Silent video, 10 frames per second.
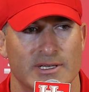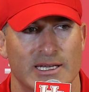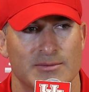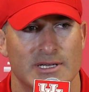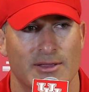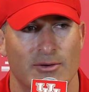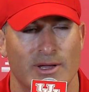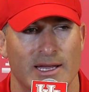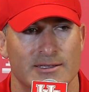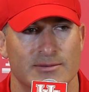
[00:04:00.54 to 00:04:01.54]
teams. I thought we
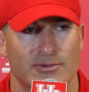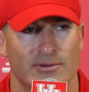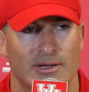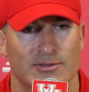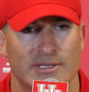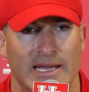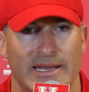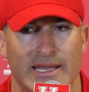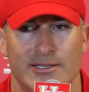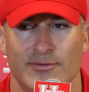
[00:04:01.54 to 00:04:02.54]
had some
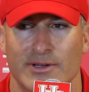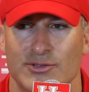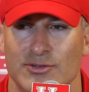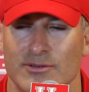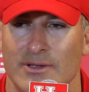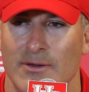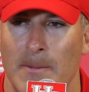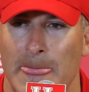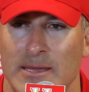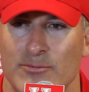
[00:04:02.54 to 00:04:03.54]
outstanding individual
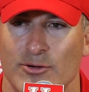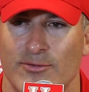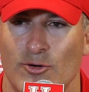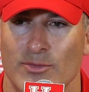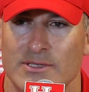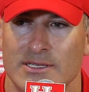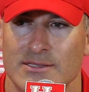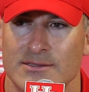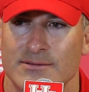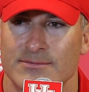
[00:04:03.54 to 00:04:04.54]

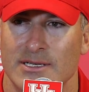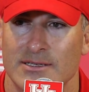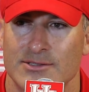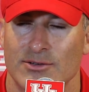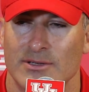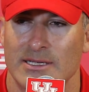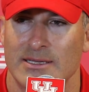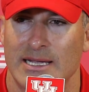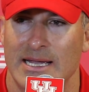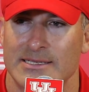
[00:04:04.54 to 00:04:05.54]
performances. Uh, certainly
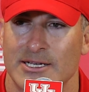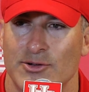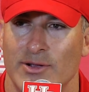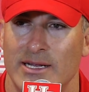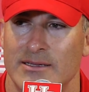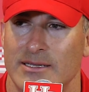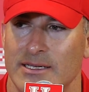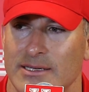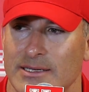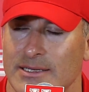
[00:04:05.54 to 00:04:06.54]
the guys that created
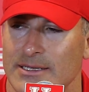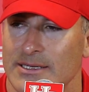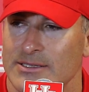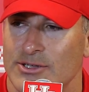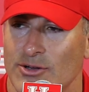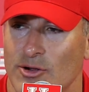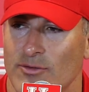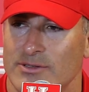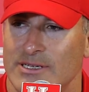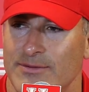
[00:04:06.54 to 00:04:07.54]
the
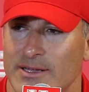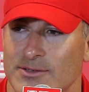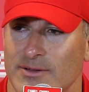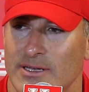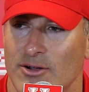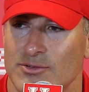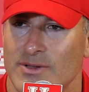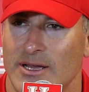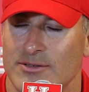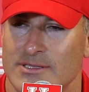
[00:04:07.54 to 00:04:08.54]
turnovers defensively goes
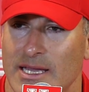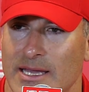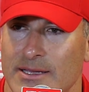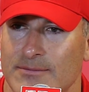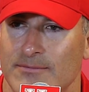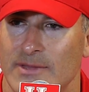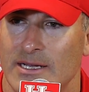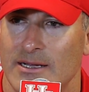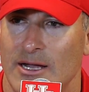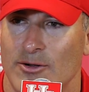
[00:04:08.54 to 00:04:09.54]
without saying.
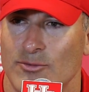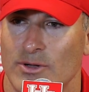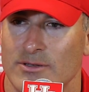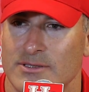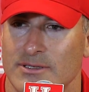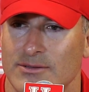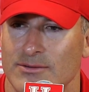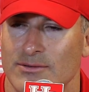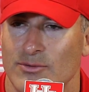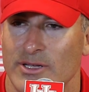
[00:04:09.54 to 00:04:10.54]
Uh, Howard Wilson,
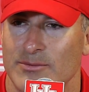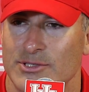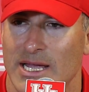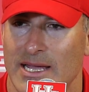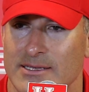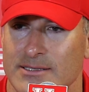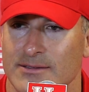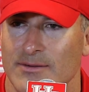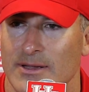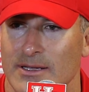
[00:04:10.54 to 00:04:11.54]
William Jackson,